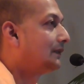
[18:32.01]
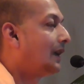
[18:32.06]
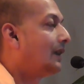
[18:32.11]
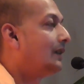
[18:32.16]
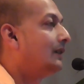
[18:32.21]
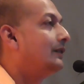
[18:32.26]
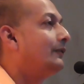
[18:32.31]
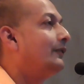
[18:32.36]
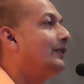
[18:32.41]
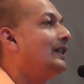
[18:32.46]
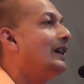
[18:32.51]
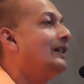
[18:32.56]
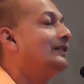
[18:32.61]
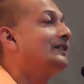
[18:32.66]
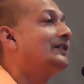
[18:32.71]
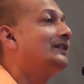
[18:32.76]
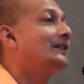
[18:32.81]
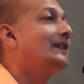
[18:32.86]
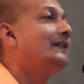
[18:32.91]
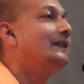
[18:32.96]
And the
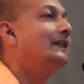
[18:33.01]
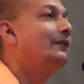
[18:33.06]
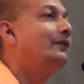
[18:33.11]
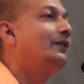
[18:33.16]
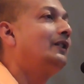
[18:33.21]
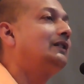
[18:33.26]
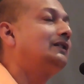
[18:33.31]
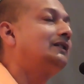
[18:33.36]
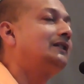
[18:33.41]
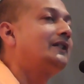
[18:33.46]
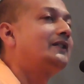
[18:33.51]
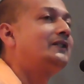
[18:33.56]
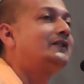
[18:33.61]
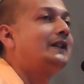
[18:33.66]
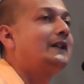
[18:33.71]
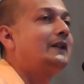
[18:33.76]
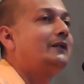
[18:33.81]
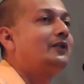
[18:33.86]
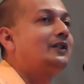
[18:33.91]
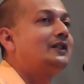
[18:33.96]
Vedanta says,
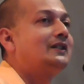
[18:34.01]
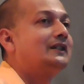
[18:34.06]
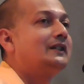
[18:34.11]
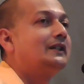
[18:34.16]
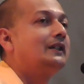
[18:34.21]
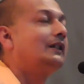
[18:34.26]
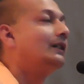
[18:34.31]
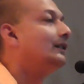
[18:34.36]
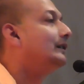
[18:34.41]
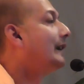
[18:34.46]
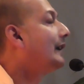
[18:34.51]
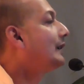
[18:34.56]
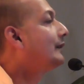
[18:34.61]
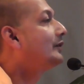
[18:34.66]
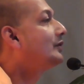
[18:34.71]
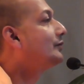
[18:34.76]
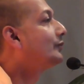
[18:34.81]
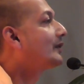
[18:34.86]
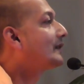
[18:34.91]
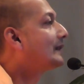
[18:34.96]
nivrittasya nivritti. That
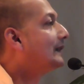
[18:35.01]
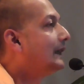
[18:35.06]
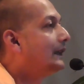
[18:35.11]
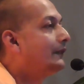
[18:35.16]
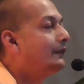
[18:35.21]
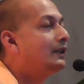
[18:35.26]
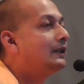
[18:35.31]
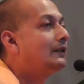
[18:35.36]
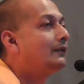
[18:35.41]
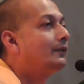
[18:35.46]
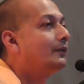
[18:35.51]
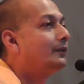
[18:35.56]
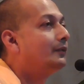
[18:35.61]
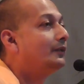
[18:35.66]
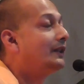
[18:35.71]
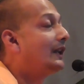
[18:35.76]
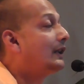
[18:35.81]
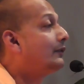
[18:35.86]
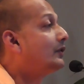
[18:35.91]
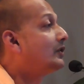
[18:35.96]
which
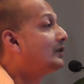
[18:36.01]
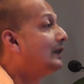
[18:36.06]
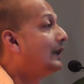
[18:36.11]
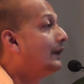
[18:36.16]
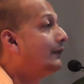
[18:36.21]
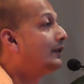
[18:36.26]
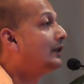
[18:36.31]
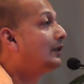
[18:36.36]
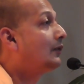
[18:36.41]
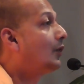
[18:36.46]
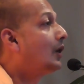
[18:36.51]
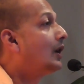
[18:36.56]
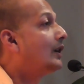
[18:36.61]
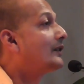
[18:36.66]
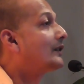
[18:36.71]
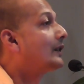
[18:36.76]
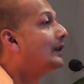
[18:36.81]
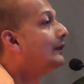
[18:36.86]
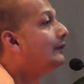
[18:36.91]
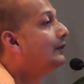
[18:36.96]
never
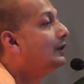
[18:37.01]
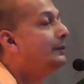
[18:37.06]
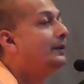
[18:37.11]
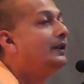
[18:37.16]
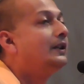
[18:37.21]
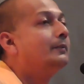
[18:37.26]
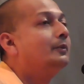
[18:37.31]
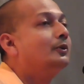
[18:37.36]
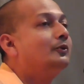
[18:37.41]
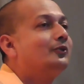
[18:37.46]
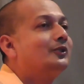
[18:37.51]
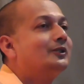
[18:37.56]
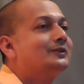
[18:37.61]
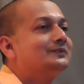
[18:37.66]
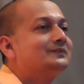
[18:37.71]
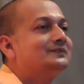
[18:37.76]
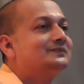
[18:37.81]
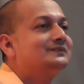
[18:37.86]
was will be removed.